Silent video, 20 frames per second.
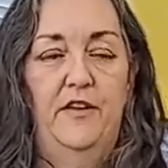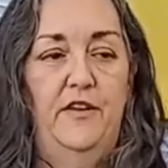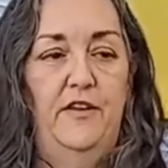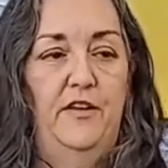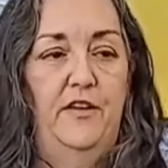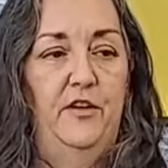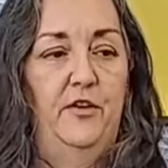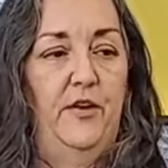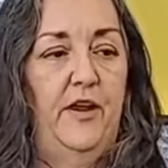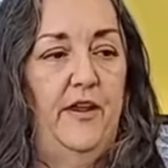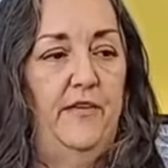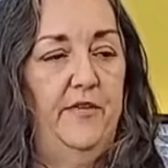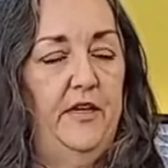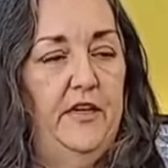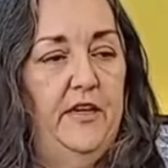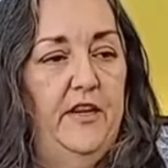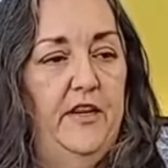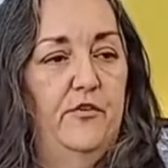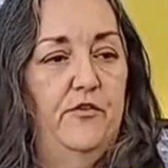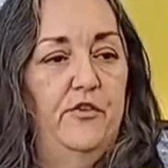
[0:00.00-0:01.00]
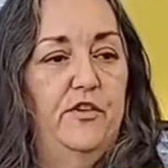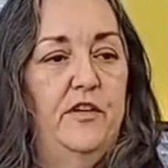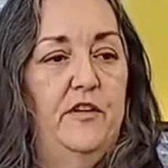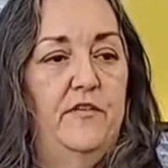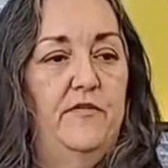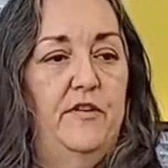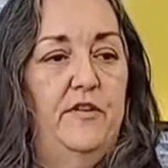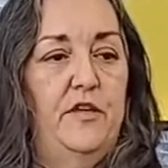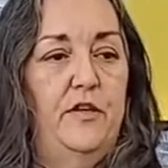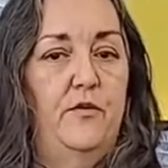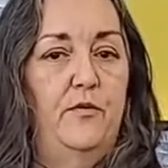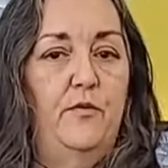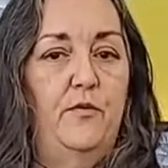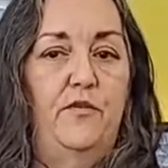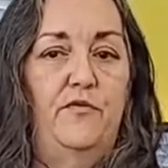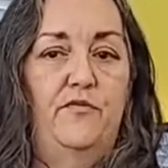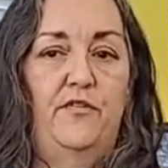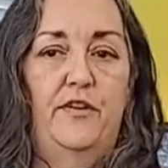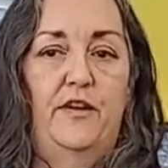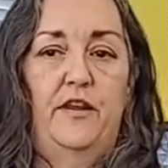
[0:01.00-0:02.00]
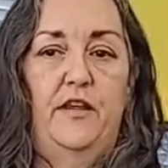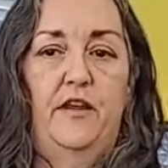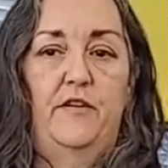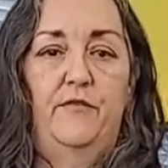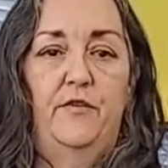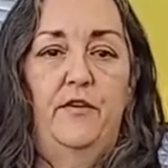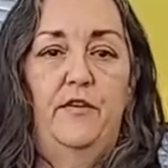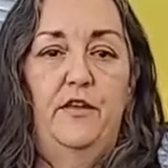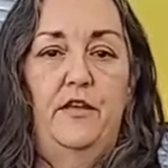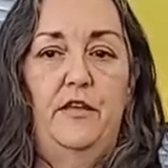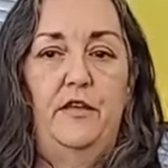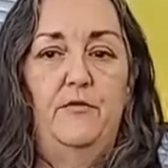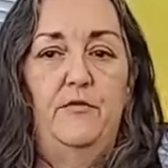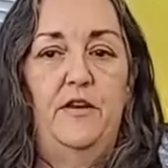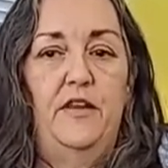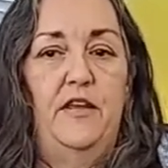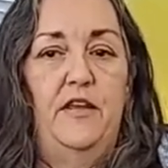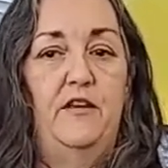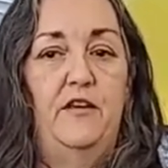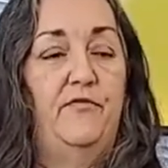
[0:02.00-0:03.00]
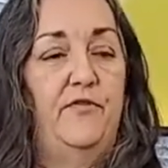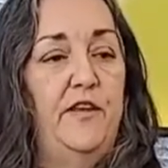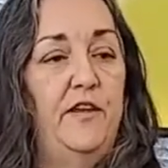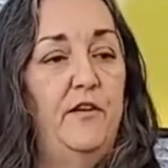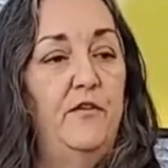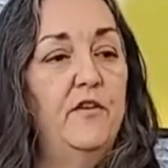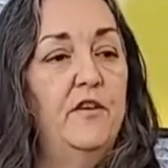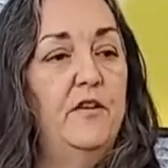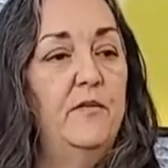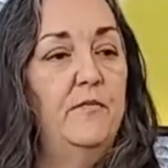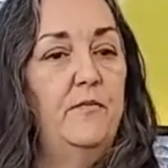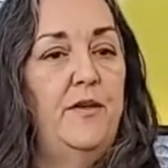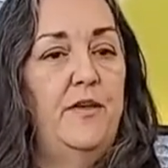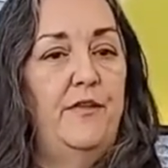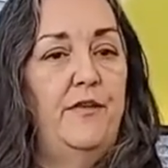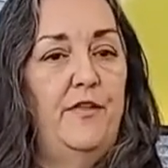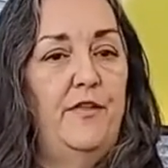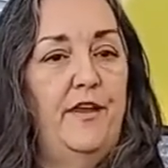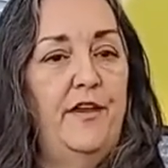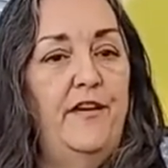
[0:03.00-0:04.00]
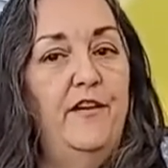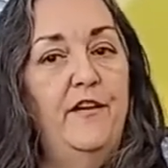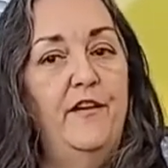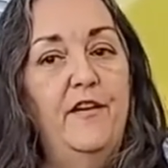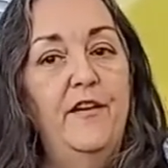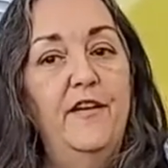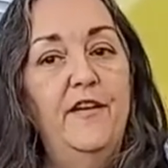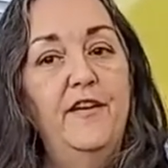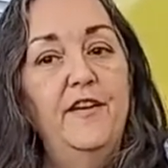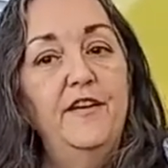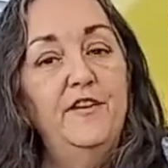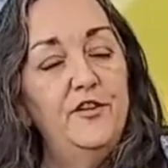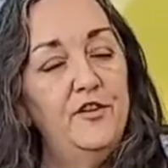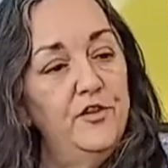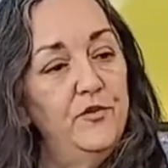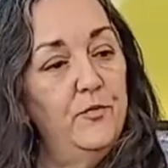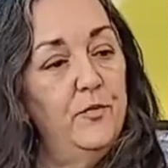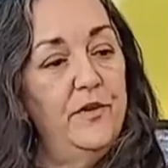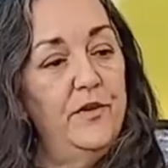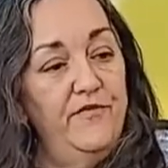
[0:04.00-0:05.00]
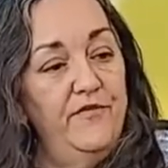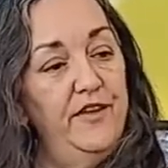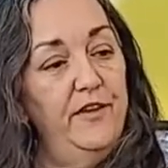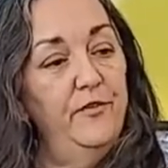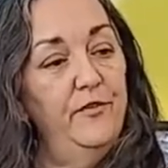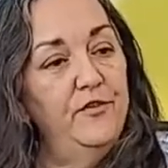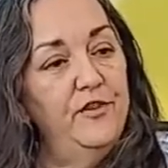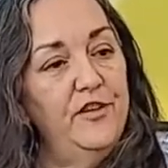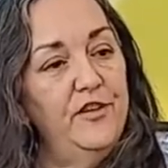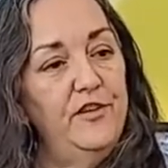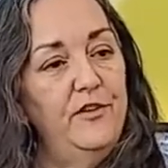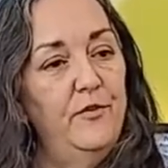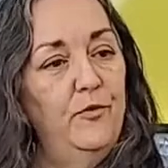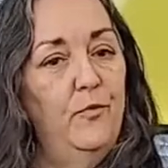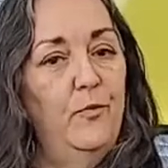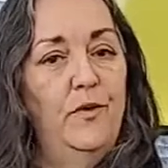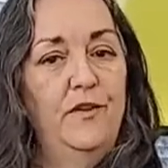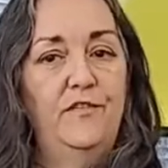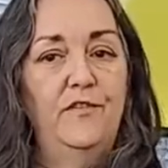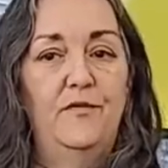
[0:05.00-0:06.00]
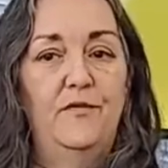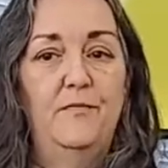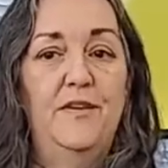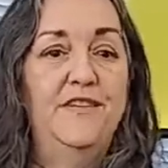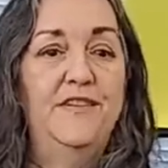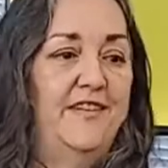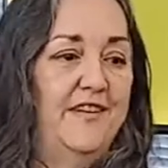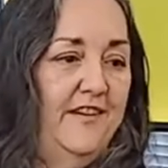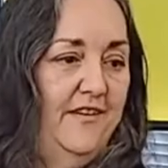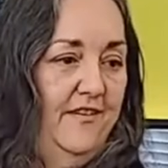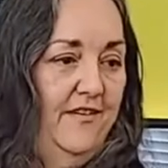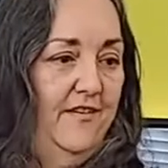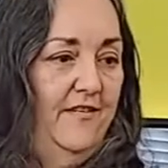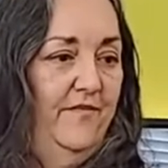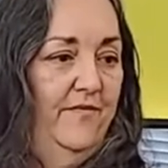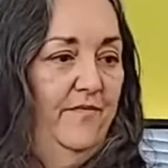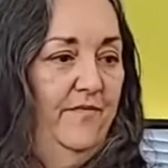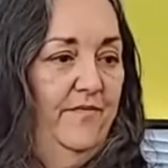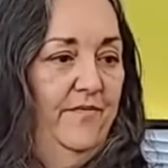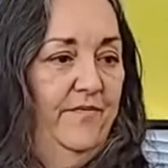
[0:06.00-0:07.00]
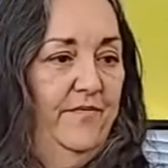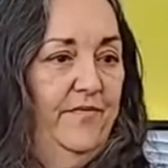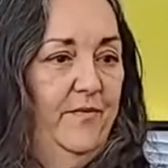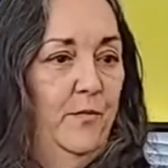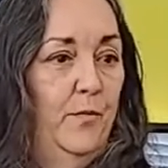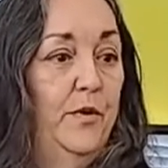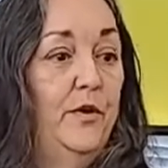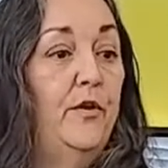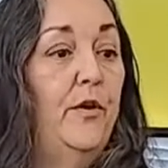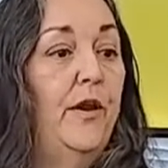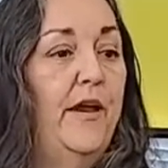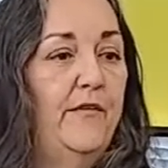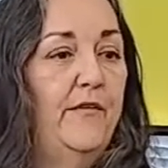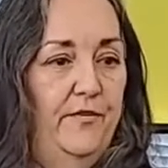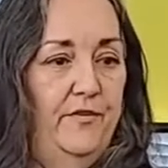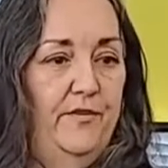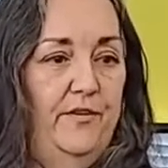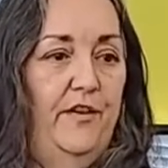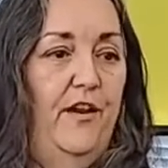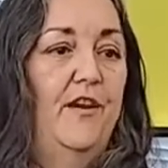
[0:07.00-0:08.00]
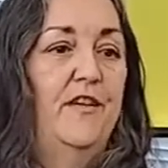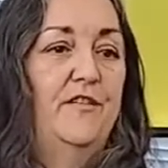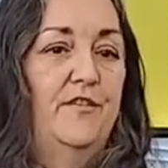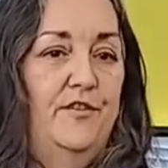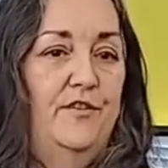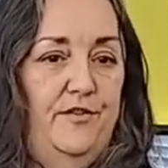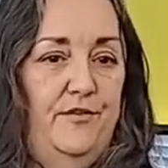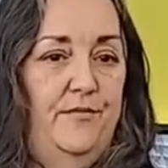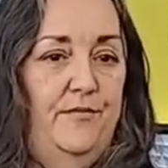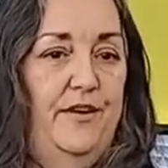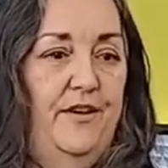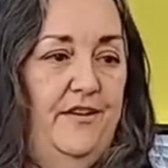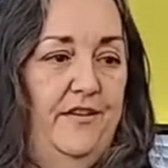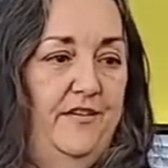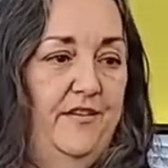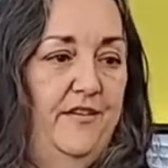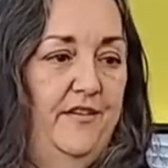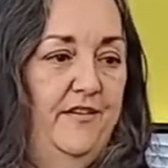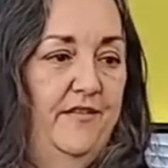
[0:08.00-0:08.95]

you're having an energy of unifying everything you need. Fear can be there to reveal to you what's missing, what you haven't gotten to yet.